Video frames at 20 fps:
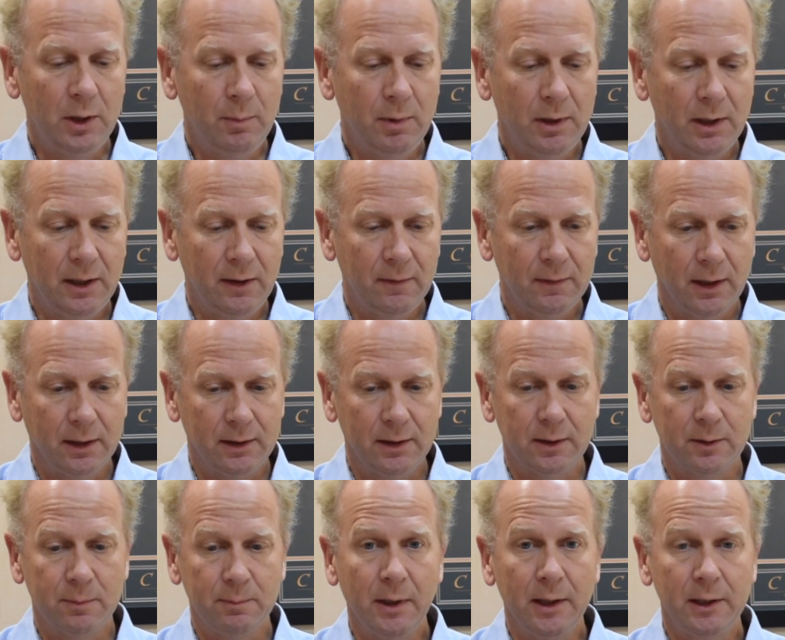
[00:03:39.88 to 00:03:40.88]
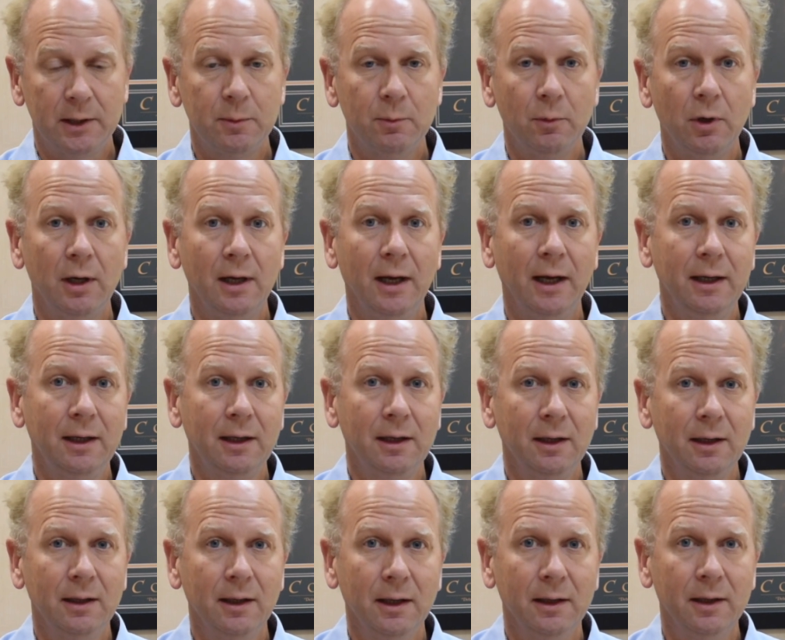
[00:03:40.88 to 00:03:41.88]
We believe that it's much more
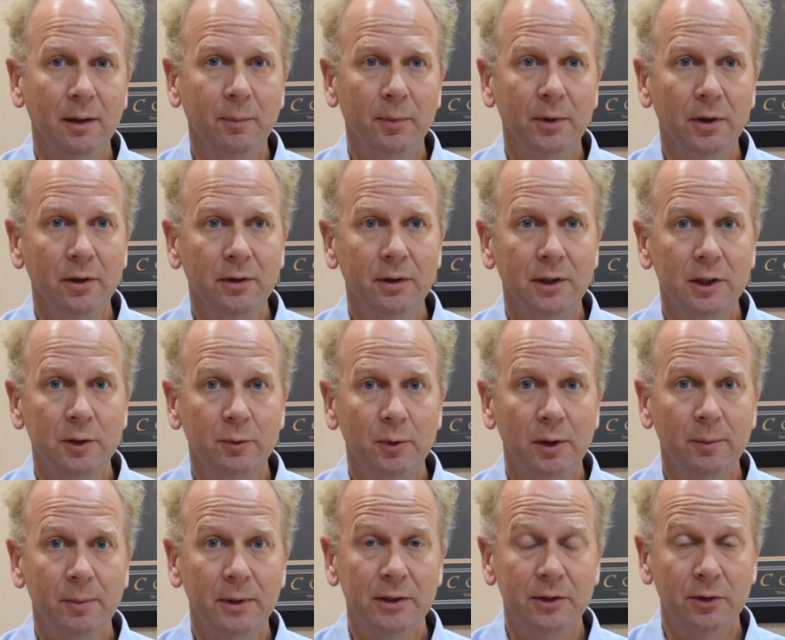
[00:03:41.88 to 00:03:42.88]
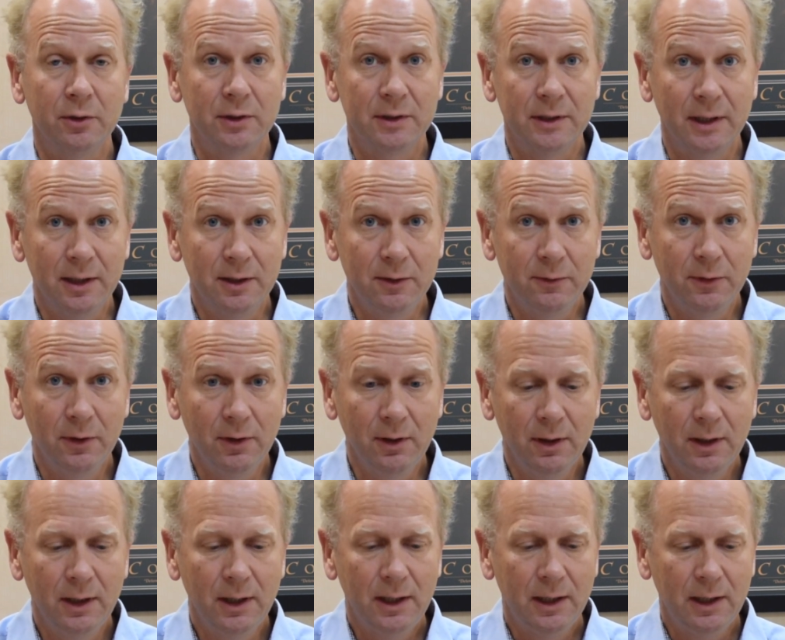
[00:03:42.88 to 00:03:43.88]
likely that the products will be
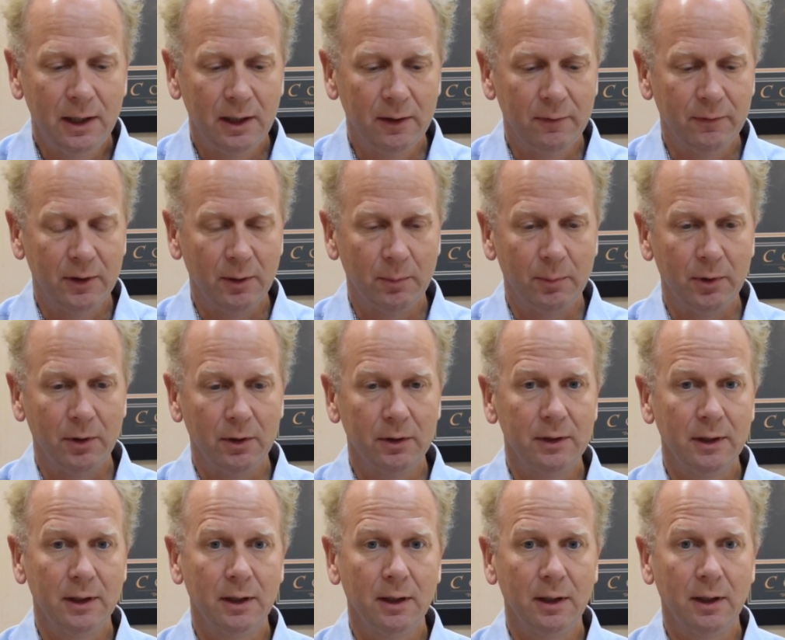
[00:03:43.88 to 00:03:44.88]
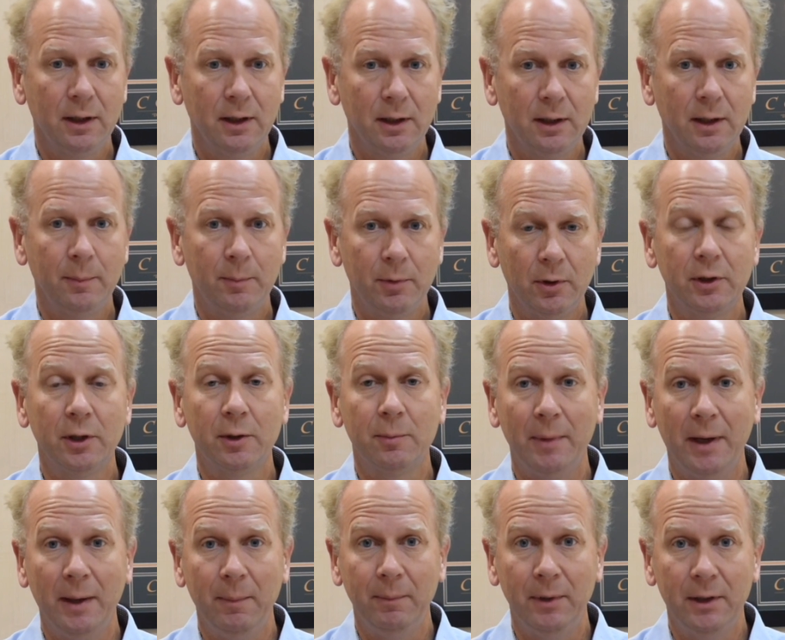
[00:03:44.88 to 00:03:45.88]
successful if the, product, the
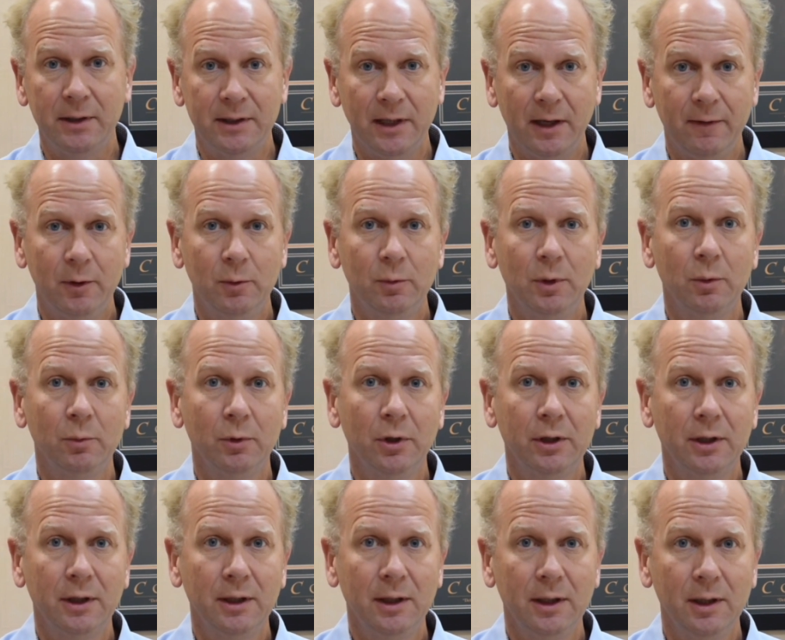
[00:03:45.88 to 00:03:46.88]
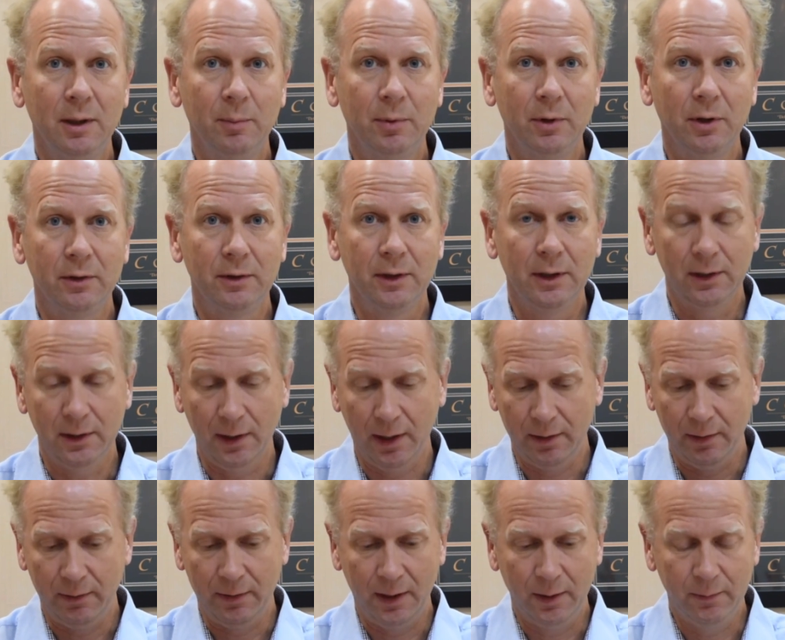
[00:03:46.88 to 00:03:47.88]
product members, everyone working in the product
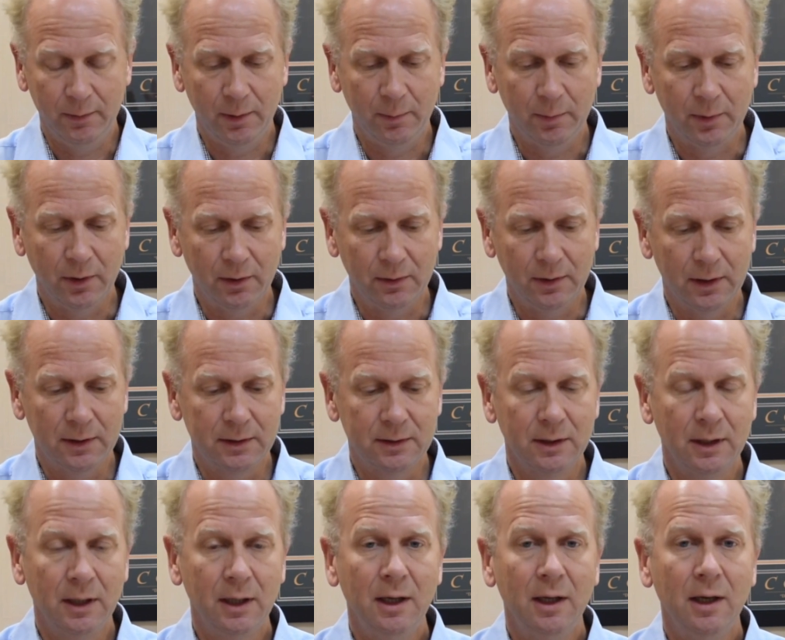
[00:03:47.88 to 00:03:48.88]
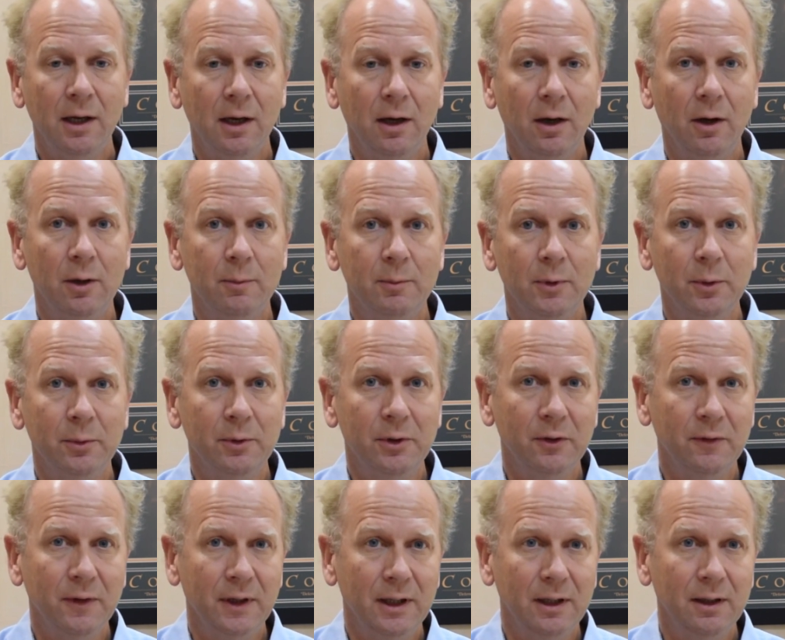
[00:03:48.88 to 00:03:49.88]
and around the products, are
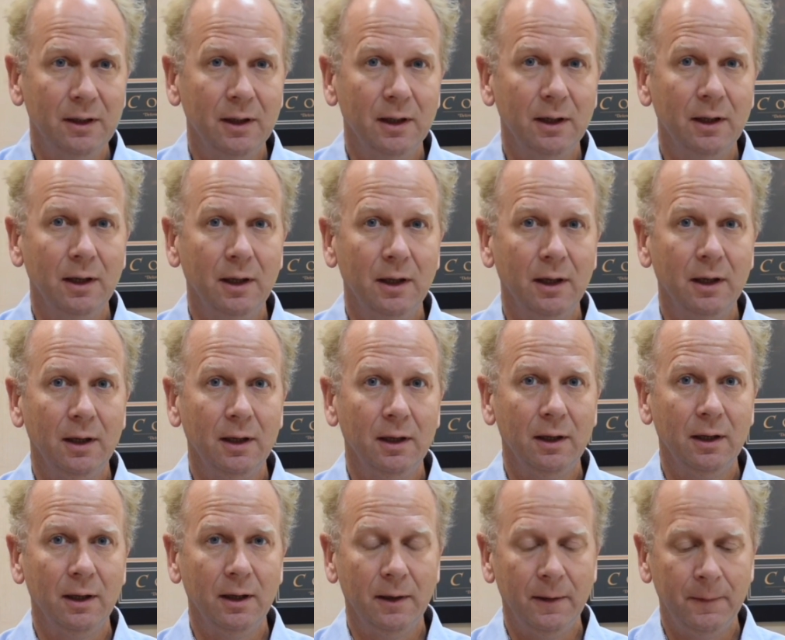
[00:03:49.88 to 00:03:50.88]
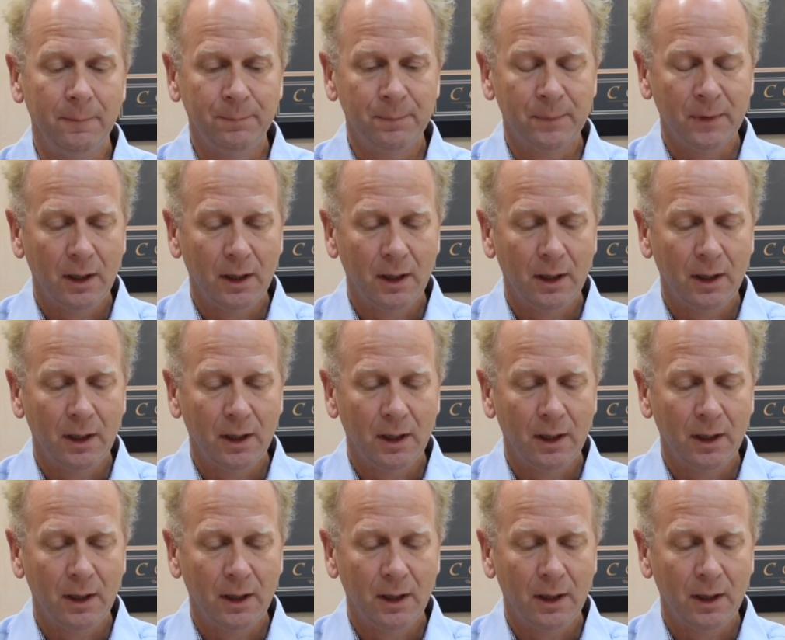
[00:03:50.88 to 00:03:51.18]
motivated and uh,